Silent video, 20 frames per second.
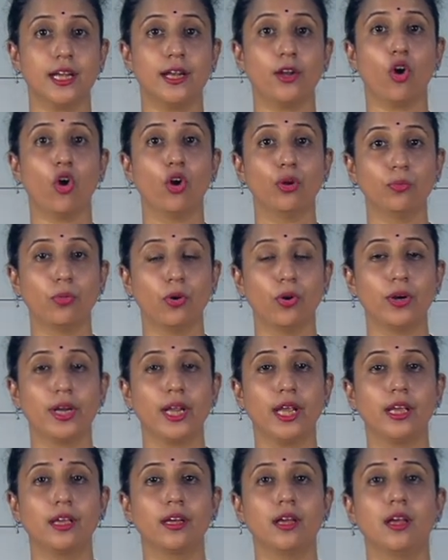and
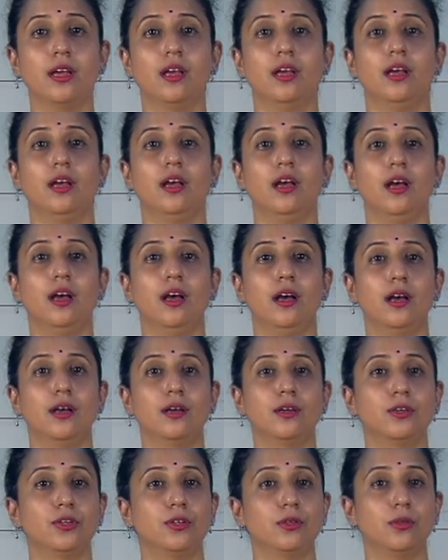onboarding,
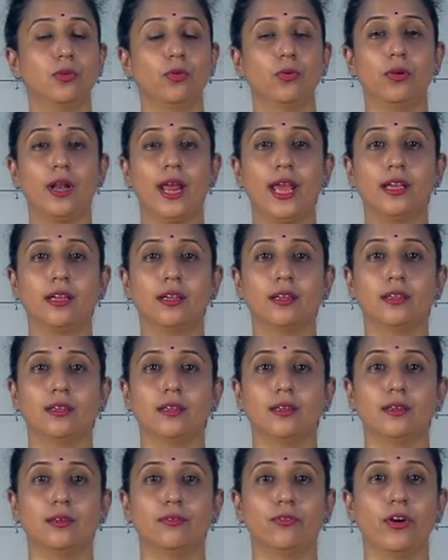you know, like
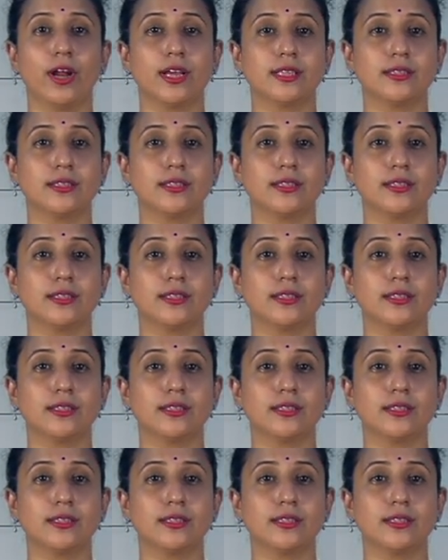for